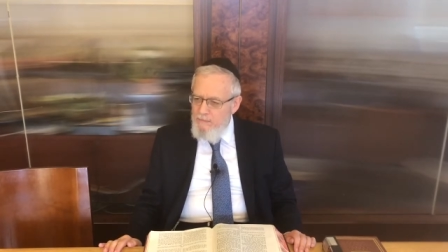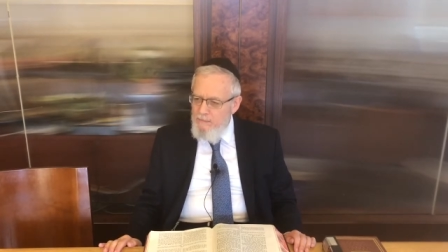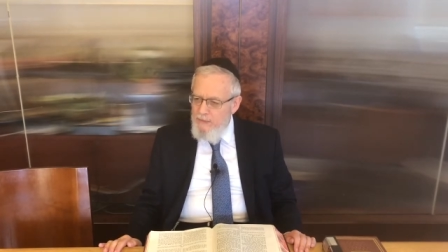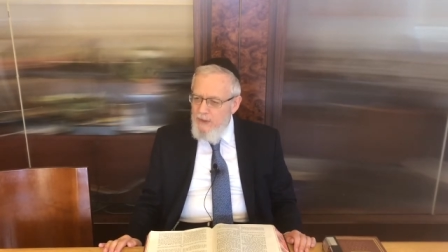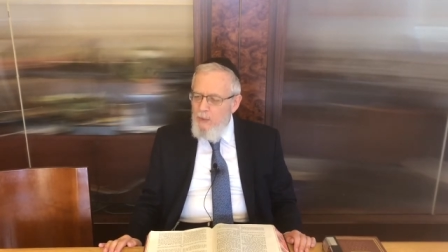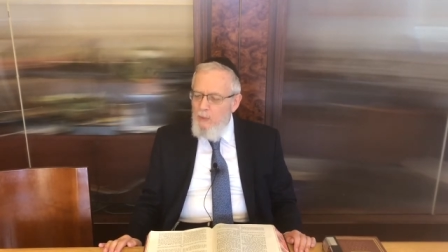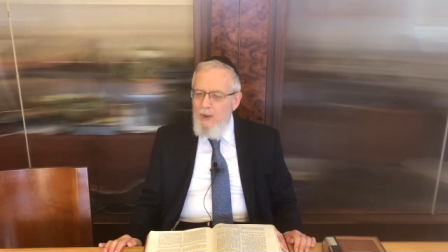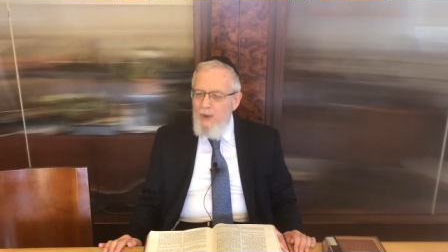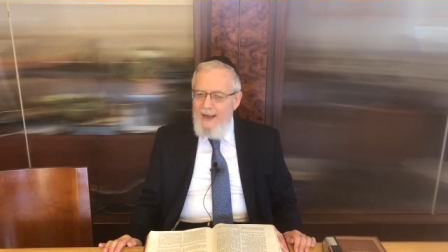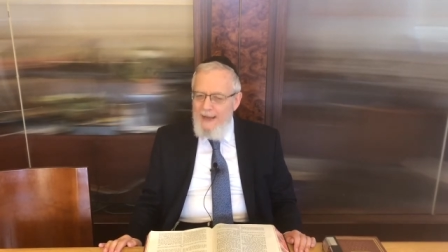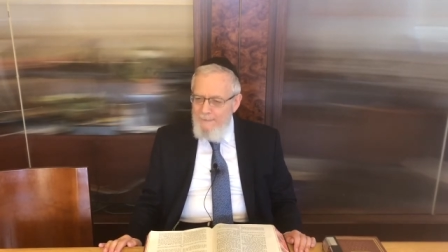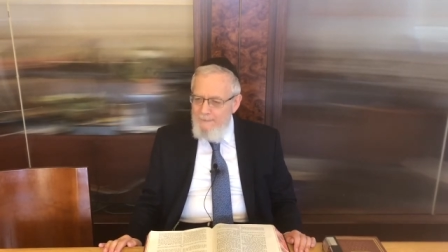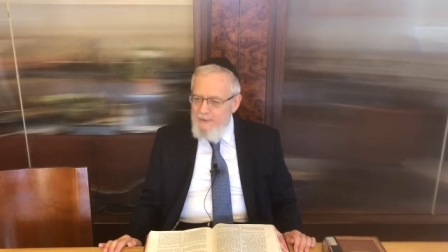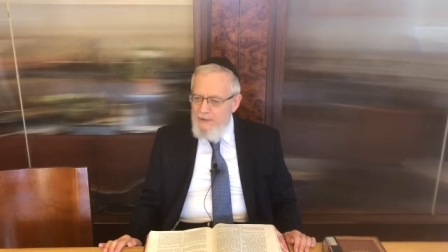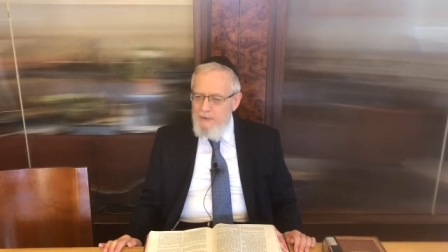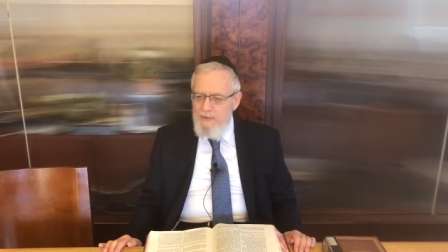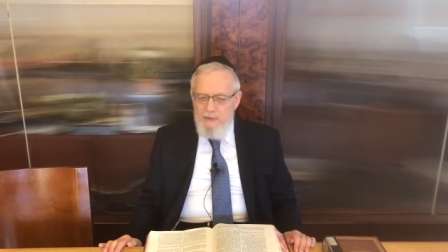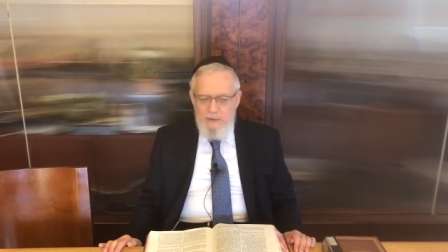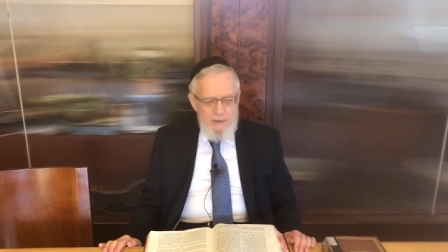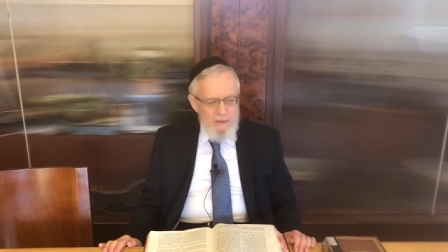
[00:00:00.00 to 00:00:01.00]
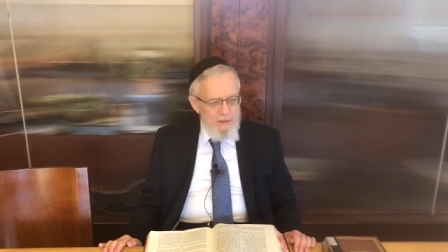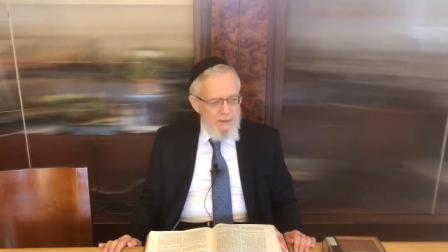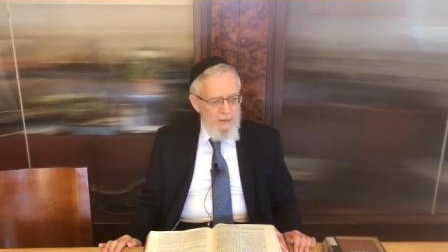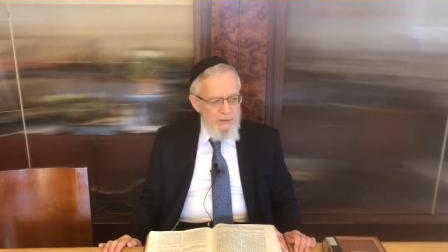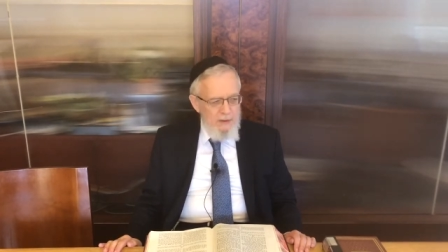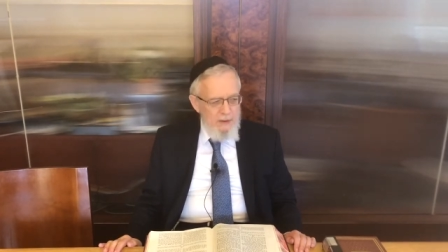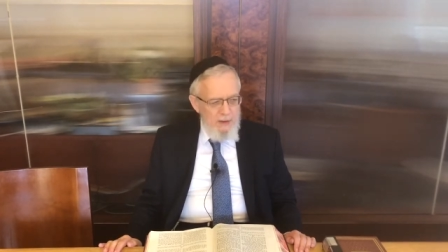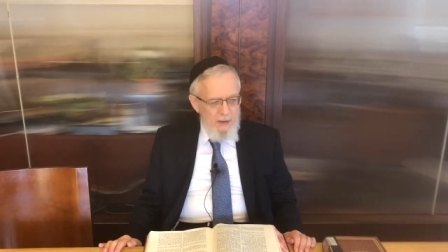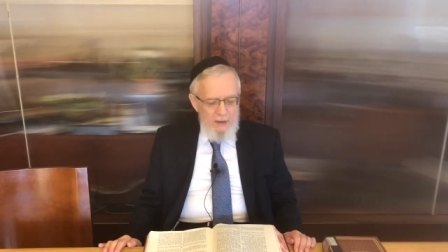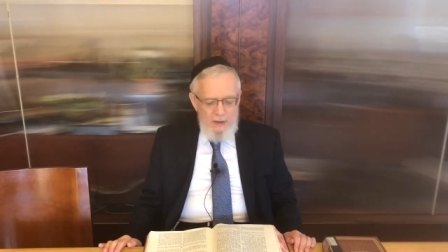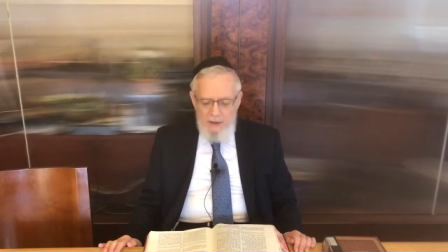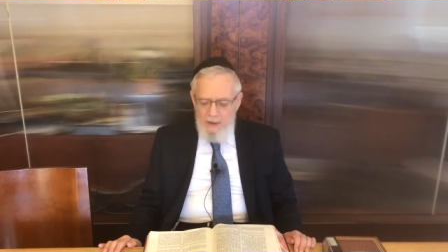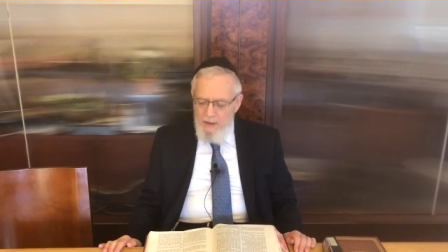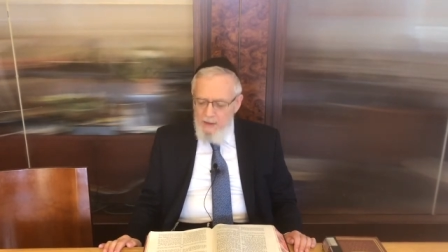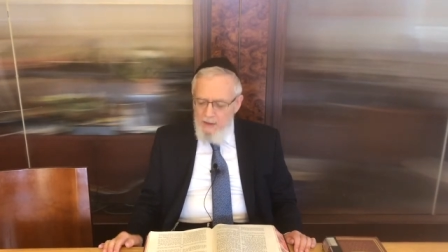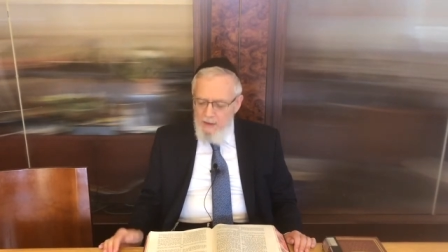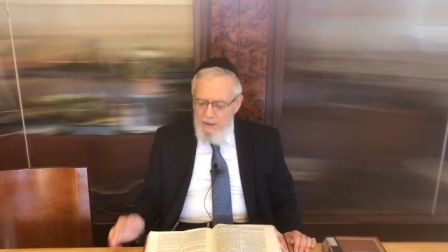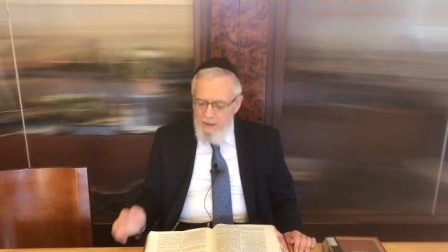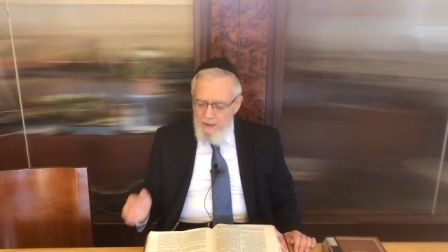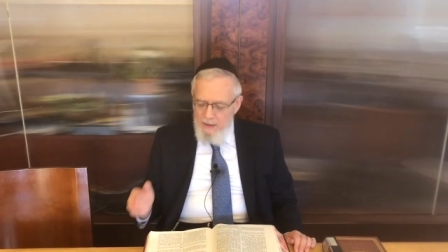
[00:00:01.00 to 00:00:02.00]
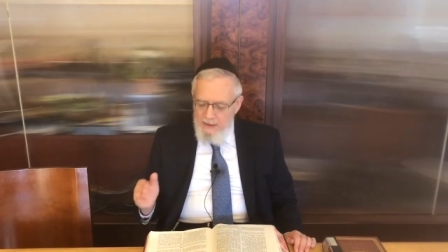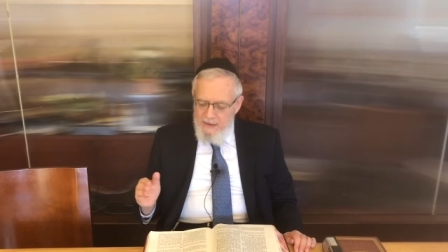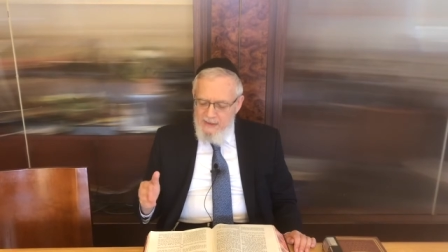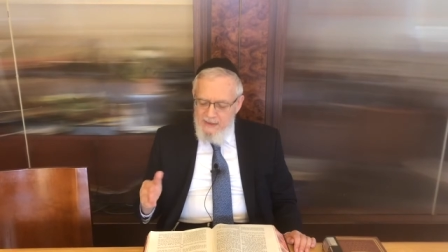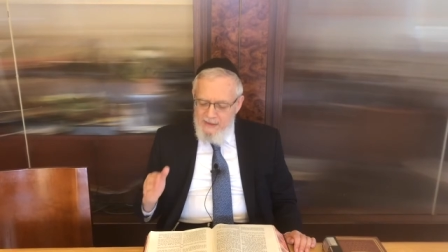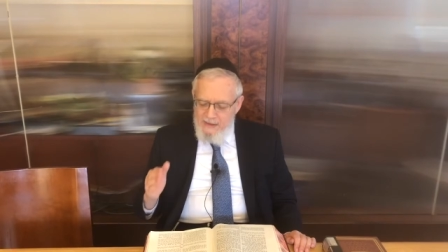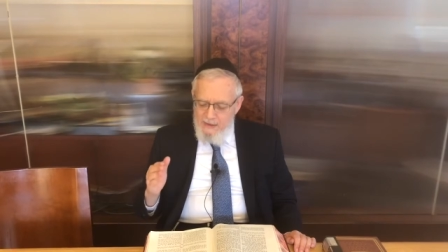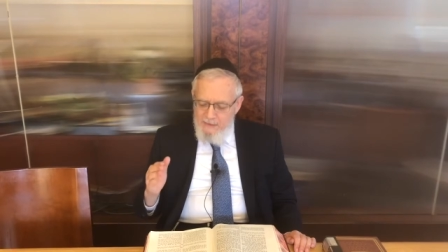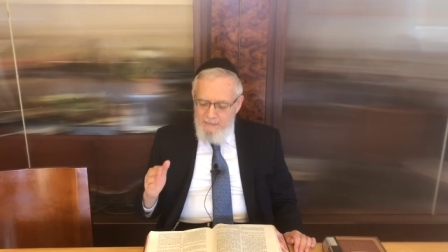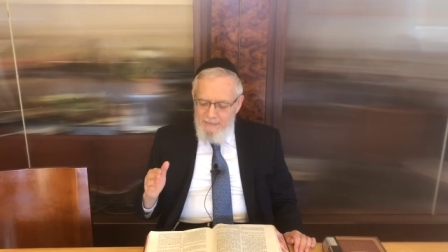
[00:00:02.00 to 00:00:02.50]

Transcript: Now, what happened? It says,